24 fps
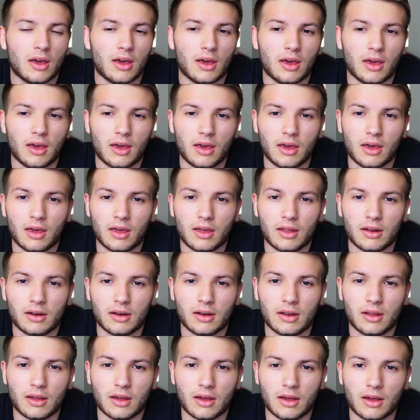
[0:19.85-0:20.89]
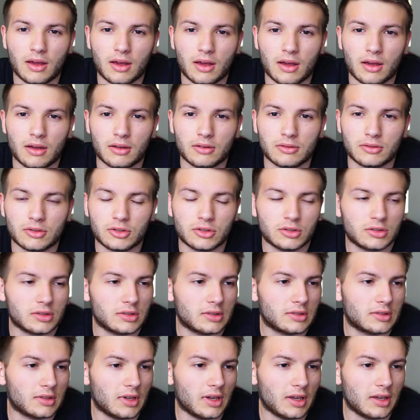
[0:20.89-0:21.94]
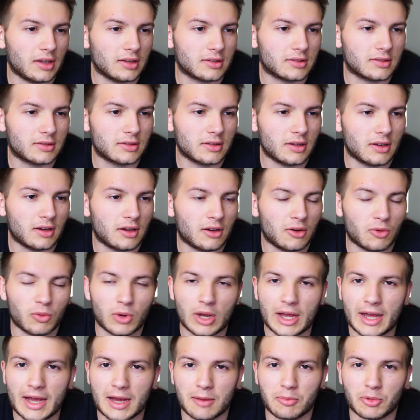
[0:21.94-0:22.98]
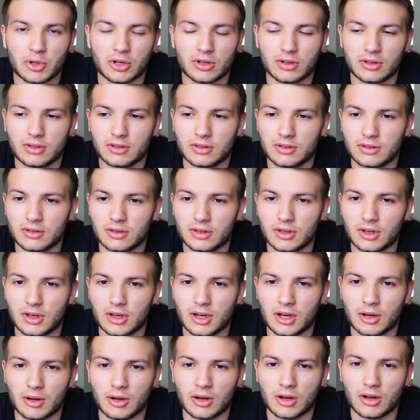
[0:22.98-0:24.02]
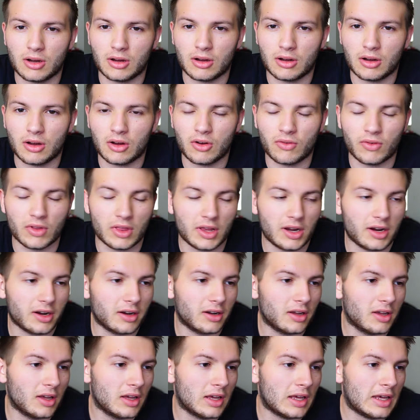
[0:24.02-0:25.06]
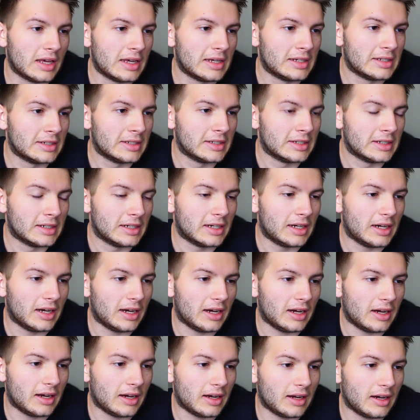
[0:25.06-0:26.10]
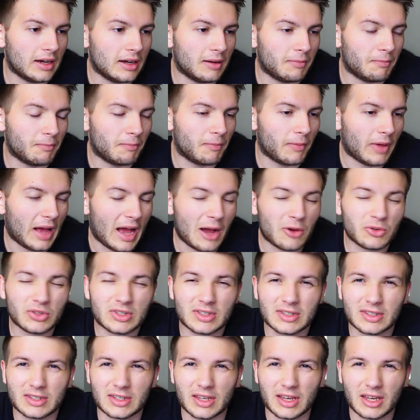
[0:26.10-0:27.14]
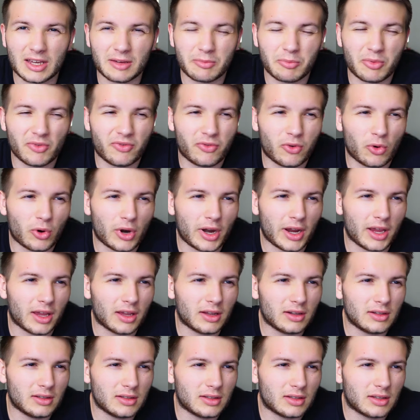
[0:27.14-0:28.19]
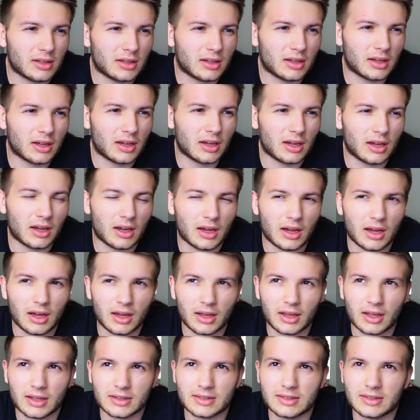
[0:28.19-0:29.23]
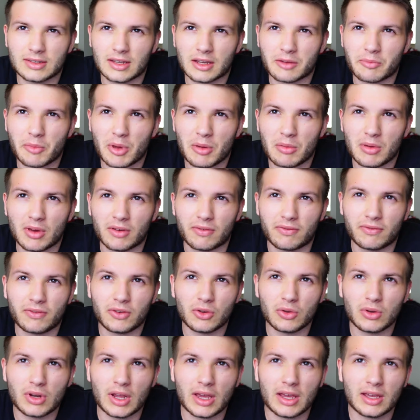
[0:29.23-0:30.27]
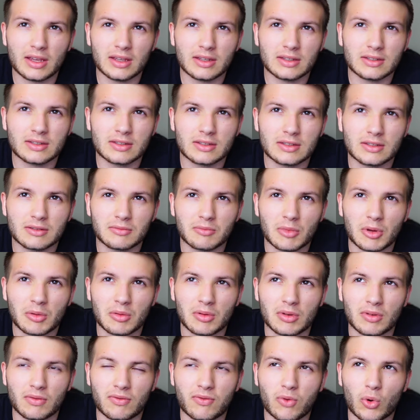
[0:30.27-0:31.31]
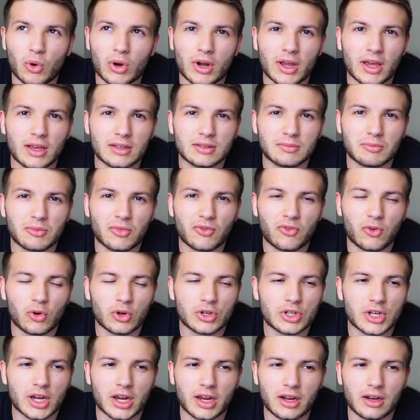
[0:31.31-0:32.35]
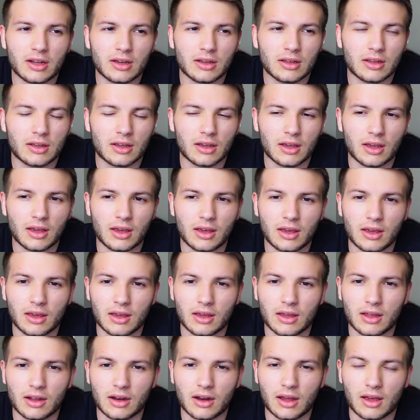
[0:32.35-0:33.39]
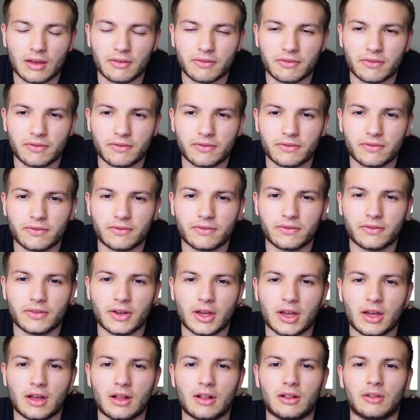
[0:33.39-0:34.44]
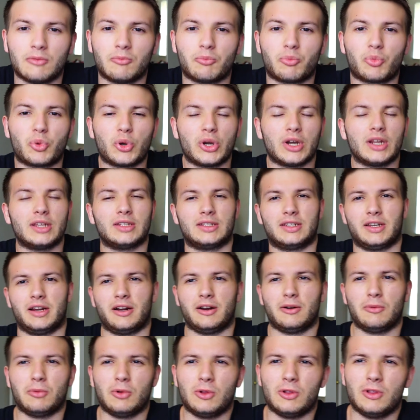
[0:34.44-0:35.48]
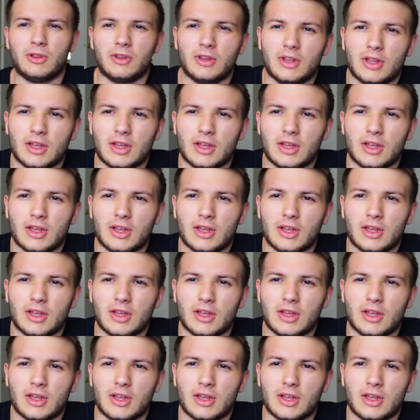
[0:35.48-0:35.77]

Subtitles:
and here's I guess what happened over there. I was sick beforehand. I got sick maybe a few days, maybe 4 days before China, and I felt pretty terrible.